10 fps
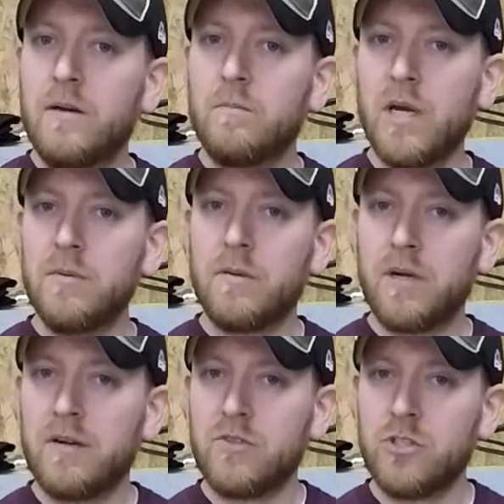Maybe I'm
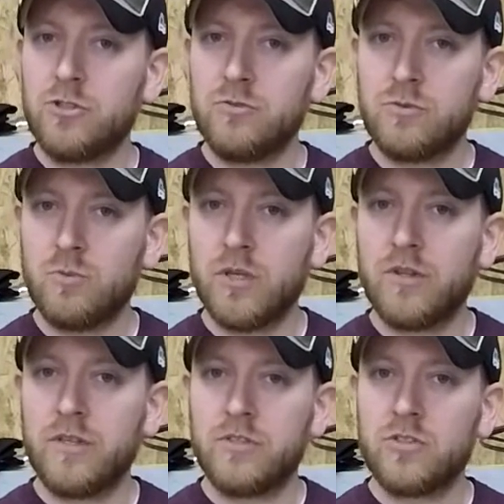having issues
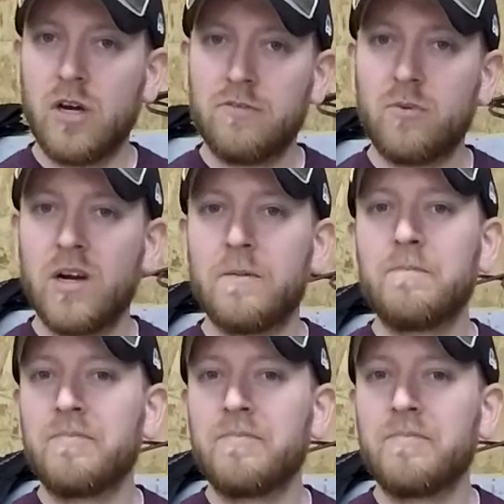with the software.